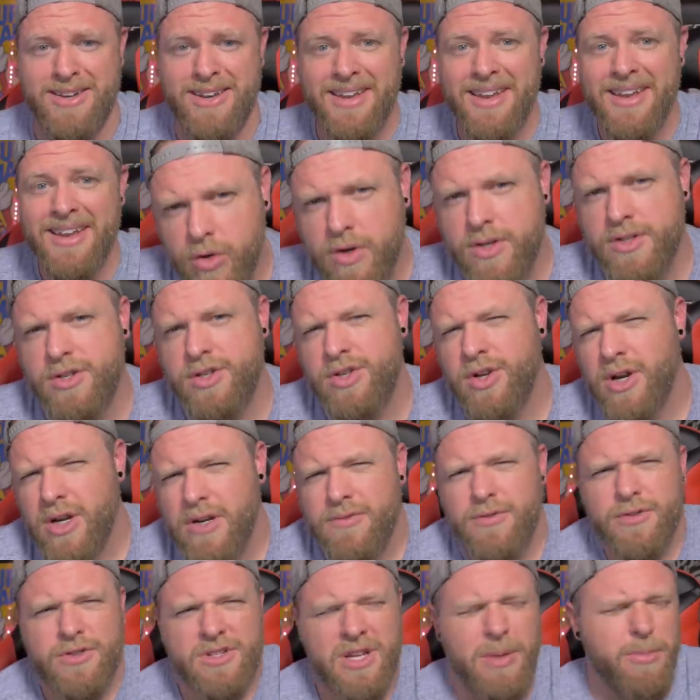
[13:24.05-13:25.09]
I grow
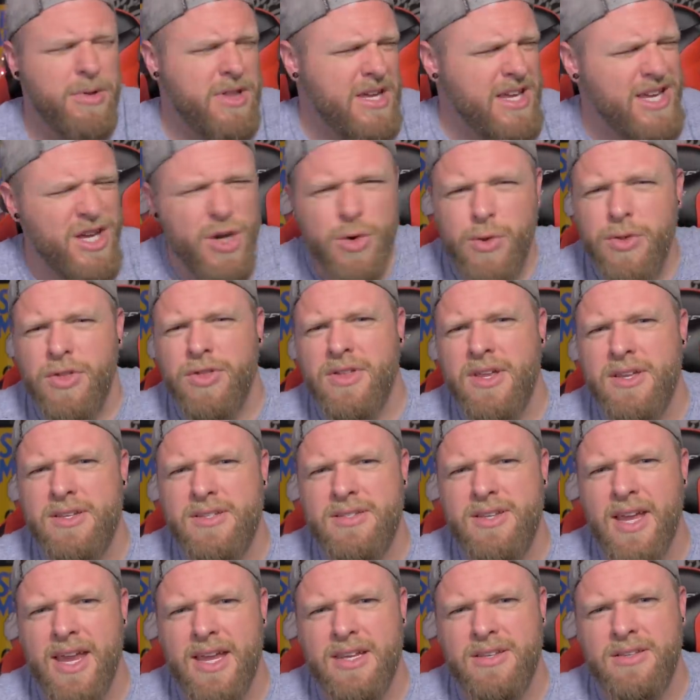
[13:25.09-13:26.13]
concerned for some of the youth these
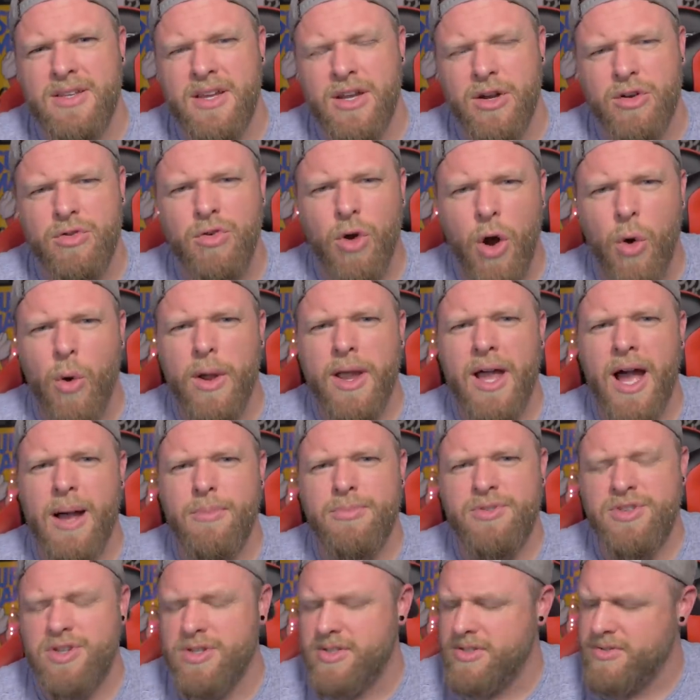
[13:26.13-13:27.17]
days that are growing
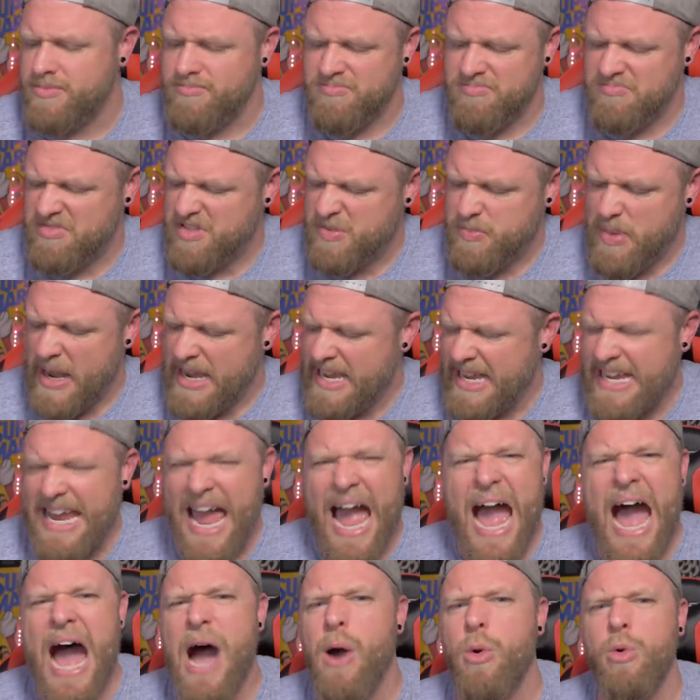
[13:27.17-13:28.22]
up just spending
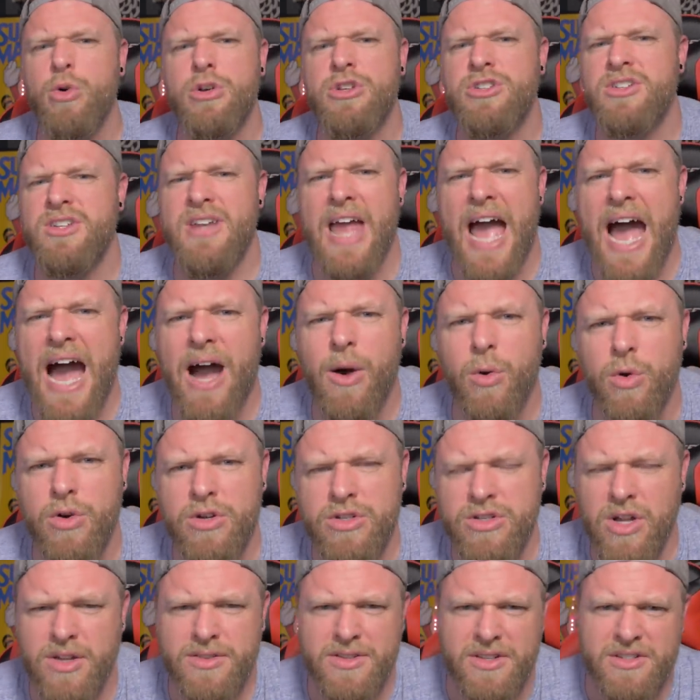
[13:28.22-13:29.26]
hours and
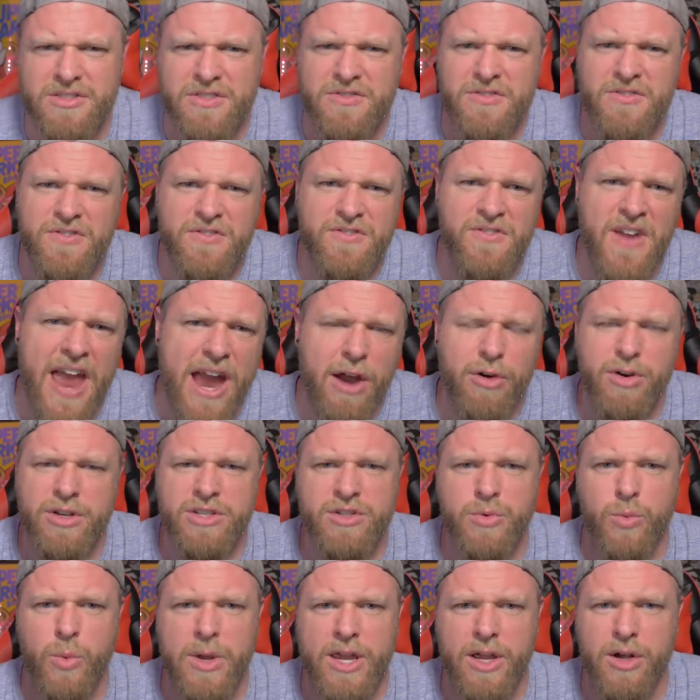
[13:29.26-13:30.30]
hours on this
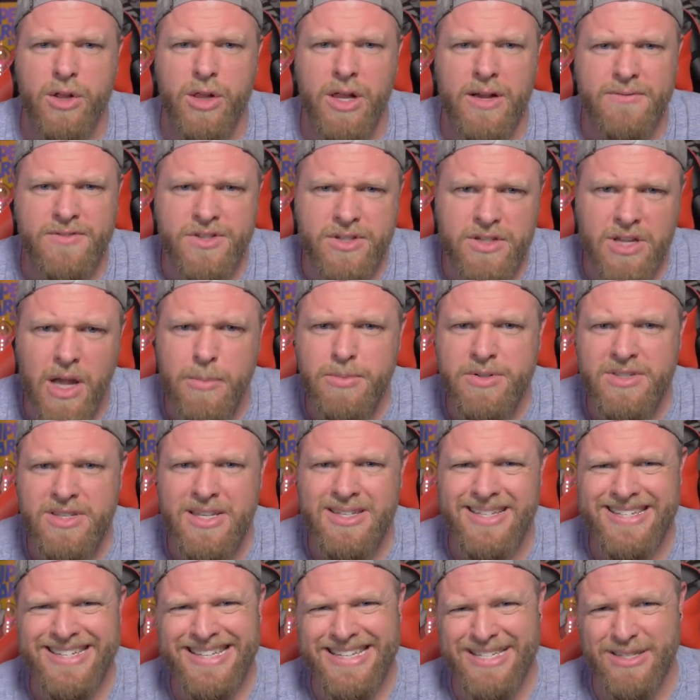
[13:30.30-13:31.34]
Ferris wheel of
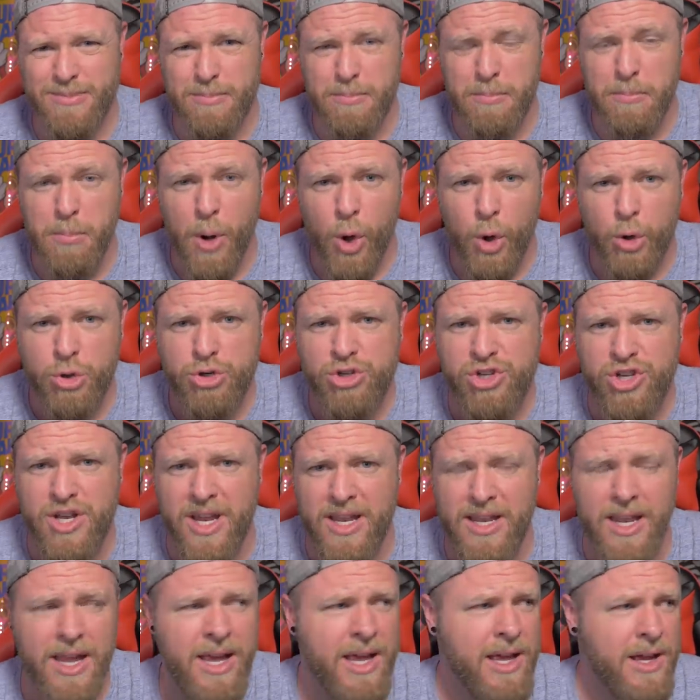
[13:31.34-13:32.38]
substanceless
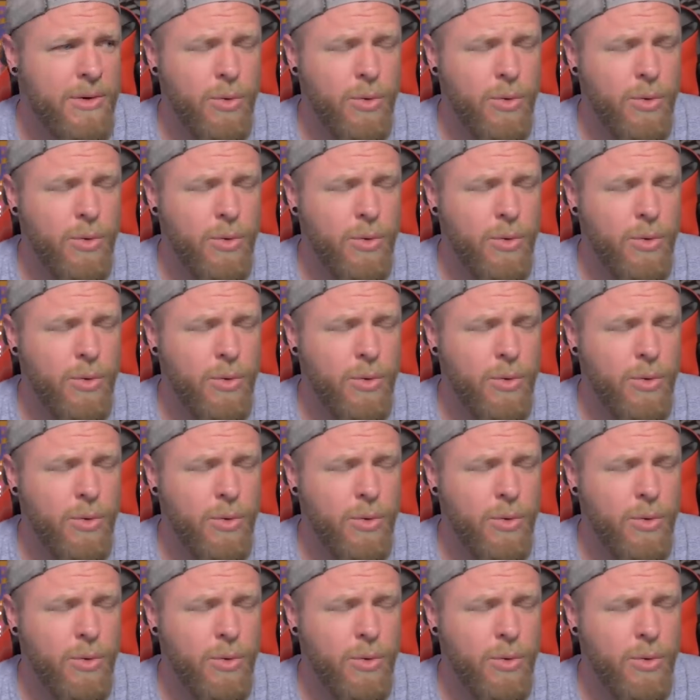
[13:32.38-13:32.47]
bullshit